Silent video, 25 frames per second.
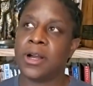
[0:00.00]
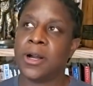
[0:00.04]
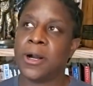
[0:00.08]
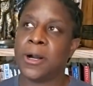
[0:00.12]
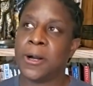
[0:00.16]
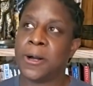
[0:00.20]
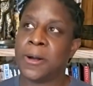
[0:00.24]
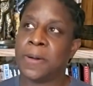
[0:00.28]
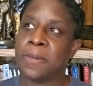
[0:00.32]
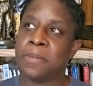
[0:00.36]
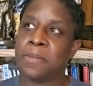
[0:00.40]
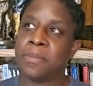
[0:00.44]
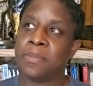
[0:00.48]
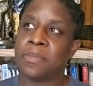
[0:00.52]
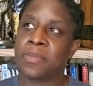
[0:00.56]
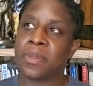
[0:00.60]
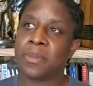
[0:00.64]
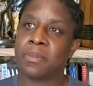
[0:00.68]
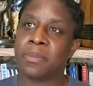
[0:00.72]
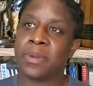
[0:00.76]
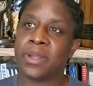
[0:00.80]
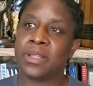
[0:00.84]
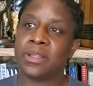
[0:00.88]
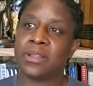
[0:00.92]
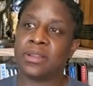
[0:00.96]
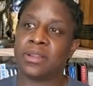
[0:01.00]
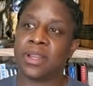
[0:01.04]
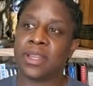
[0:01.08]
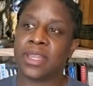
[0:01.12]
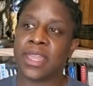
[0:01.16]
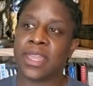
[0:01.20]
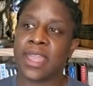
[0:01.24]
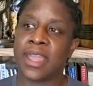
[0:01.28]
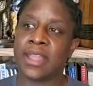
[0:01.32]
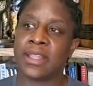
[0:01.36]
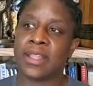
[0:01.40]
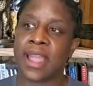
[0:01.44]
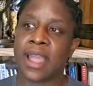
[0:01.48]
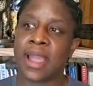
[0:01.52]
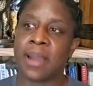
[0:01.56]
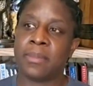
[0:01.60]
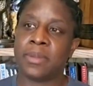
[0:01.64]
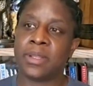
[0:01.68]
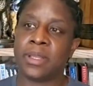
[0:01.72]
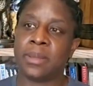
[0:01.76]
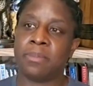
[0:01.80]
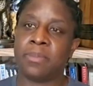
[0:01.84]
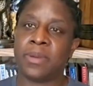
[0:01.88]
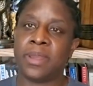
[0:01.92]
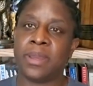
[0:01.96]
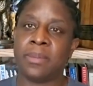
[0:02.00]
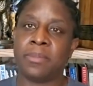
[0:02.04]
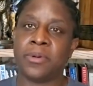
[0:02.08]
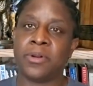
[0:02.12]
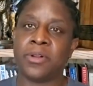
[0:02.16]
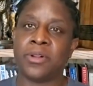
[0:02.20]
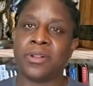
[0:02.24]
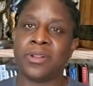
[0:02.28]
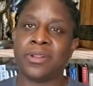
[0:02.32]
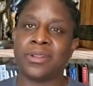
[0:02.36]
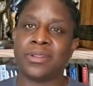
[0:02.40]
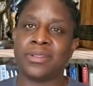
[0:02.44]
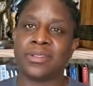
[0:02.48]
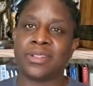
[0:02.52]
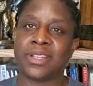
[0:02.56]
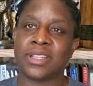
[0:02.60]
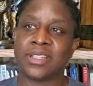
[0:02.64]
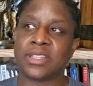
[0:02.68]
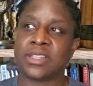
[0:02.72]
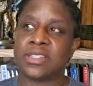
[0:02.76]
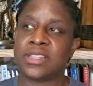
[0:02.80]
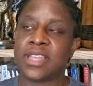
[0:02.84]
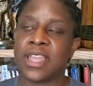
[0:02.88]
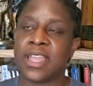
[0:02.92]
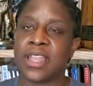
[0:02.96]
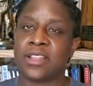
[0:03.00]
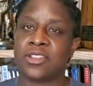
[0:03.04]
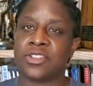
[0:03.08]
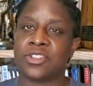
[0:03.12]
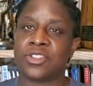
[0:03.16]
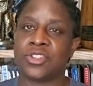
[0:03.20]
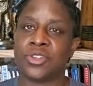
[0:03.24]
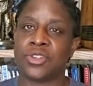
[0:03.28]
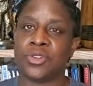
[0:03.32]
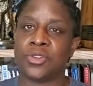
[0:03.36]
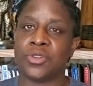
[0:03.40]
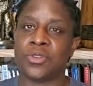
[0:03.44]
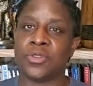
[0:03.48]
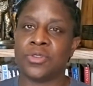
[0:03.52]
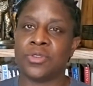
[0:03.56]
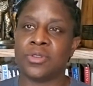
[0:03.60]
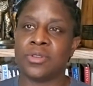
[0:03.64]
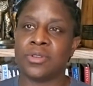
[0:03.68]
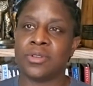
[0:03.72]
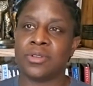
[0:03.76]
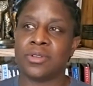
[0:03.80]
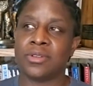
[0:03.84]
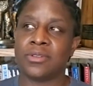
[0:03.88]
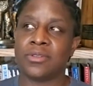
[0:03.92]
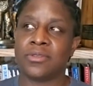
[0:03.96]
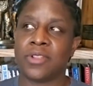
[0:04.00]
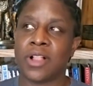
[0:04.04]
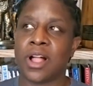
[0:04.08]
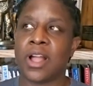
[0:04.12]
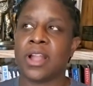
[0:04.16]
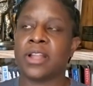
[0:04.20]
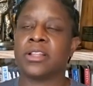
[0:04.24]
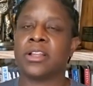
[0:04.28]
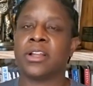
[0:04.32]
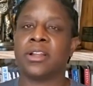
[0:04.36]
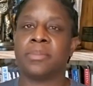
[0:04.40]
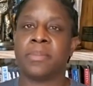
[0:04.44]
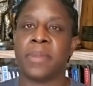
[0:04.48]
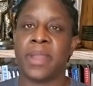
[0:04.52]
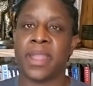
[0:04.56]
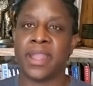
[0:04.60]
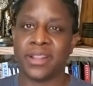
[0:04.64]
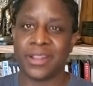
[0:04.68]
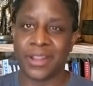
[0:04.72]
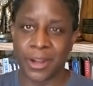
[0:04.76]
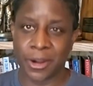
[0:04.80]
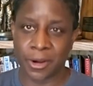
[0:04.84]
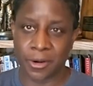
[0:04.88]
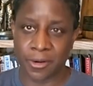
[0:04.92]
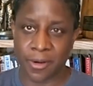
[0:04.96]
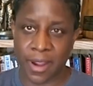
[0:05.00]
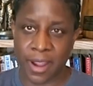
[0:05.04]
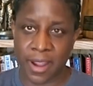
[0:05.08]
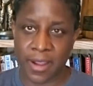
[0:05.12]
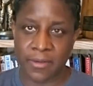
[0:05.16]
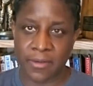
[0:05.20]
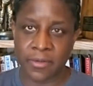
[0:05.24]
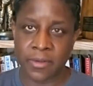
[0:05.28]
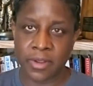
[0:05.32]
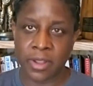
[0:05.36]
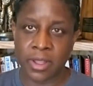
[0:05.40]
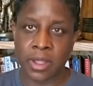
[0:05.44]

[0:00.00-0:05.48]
Um, but again, how many people does it take to fly an unmanned aircraft?